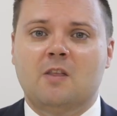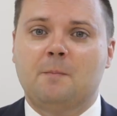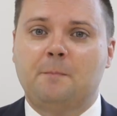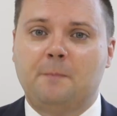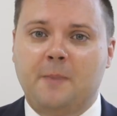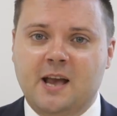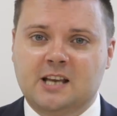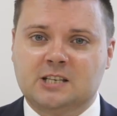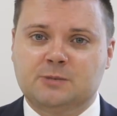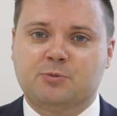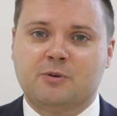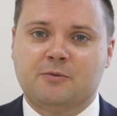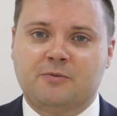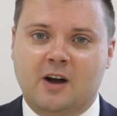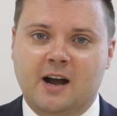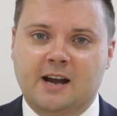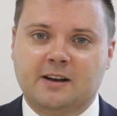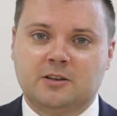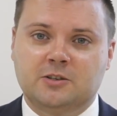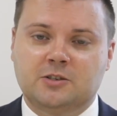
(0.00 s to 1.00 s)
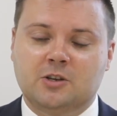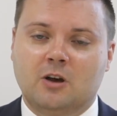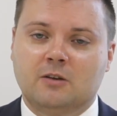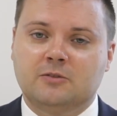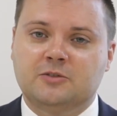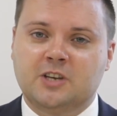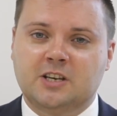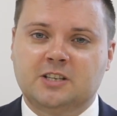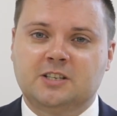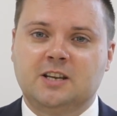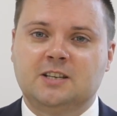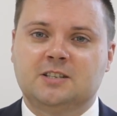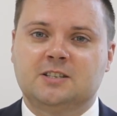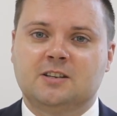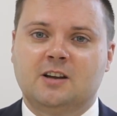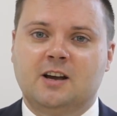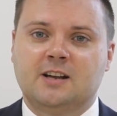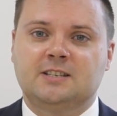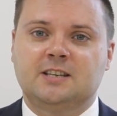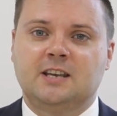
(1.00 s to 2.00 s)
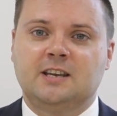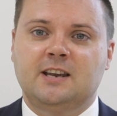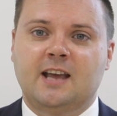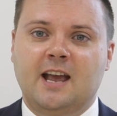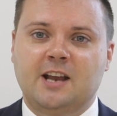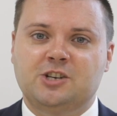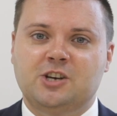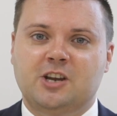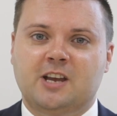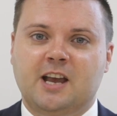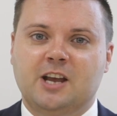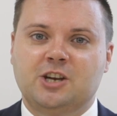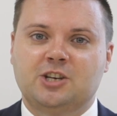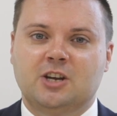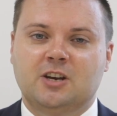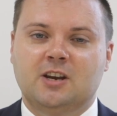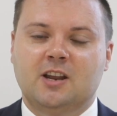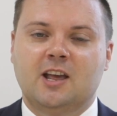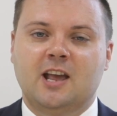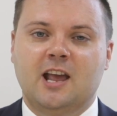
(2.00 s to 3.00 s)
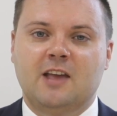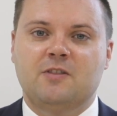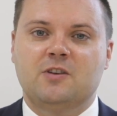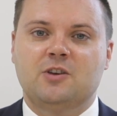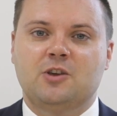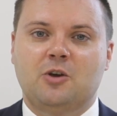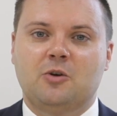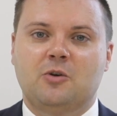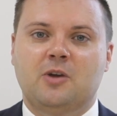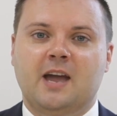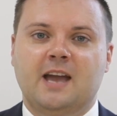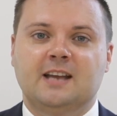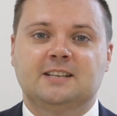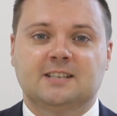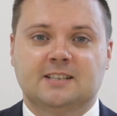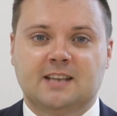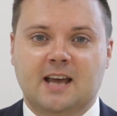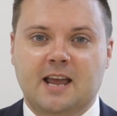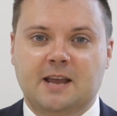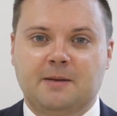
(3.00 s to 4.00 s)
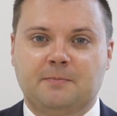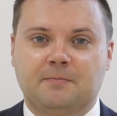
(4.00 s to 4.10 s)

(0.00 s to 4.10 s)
the best providers of 16 to 19 education in the UK today.